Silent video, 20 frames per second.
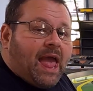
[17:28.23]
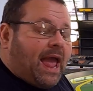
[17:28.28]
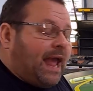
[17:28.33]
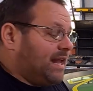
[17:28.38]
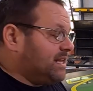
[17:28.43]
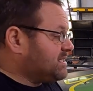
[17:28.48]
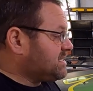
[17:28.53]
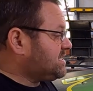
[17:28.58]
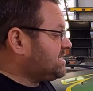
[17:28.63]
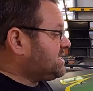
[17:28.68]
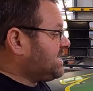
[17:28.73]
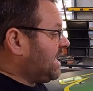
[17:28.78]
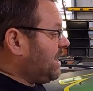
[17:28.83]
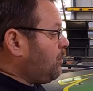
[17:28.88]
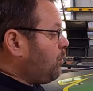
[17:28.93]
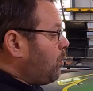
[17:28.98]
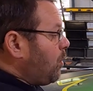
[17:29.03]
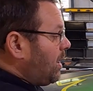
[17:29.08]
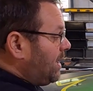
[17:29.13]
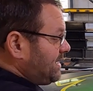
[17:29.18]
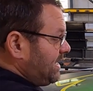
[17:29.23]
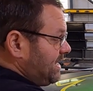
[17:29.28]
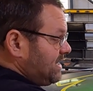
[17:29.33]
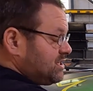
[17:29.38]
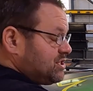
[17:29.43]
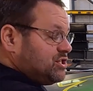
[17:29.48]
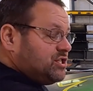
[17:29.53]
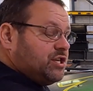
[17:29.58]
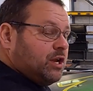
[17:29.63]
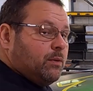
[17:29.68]
and see what
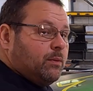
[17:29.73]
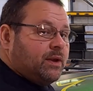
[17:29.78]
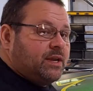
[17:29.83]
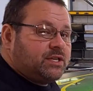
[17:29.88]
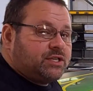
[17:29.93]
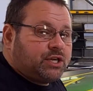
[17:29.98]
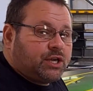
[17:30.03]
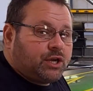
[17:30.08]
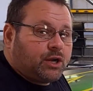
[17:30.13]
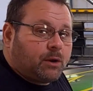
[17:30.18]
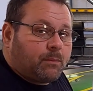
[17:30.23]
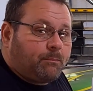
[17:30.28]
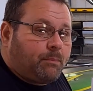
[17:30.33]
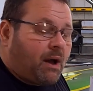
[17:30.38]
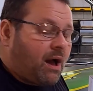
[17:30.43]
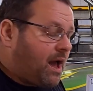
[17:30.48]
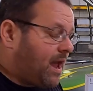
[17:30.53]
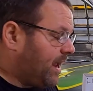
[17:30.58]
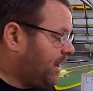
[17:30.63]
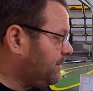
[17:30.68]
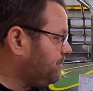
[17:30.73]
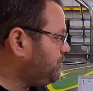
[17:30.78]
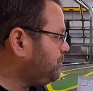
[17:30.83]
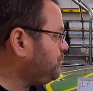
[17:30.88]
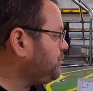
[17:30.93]
it's doing to your bite.